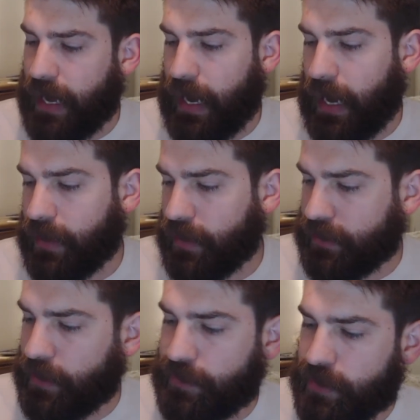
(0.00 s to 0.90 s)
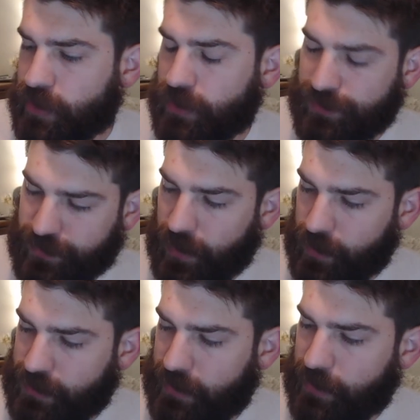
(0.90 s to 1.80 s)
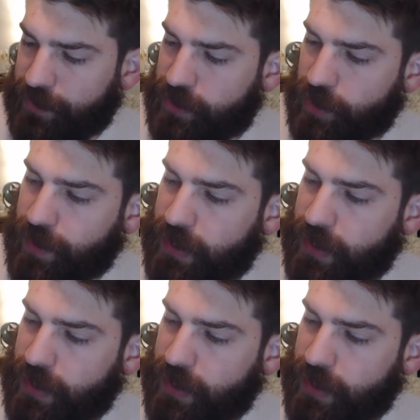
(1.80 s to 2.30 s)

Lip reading: yeah, I like that feature. I wish I had that feature,